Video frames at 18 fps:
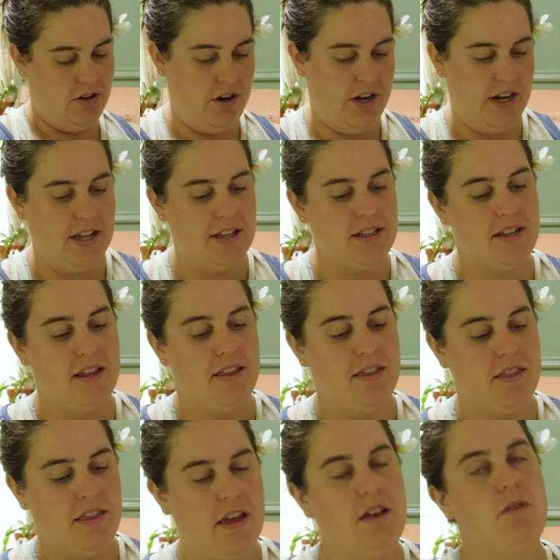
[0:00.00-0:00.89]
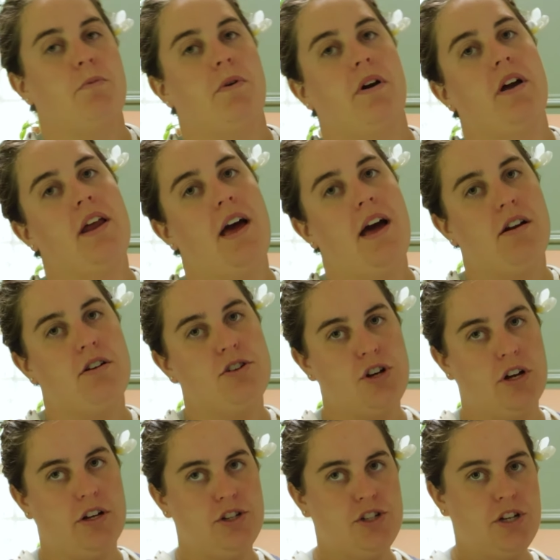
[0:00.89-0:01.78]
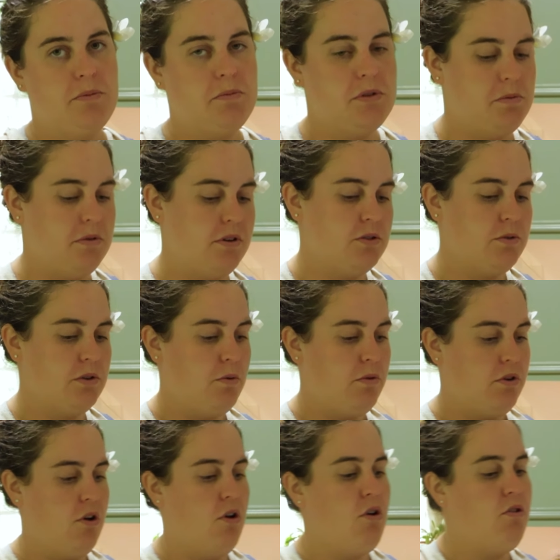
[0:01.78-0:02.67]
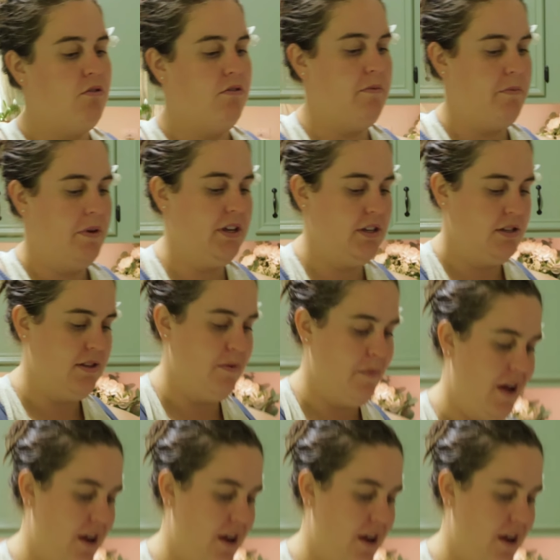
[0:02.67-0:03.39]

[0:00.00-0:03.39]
ingredients, and then we're gonna add our chocolate chips because we don't wanna over-mix the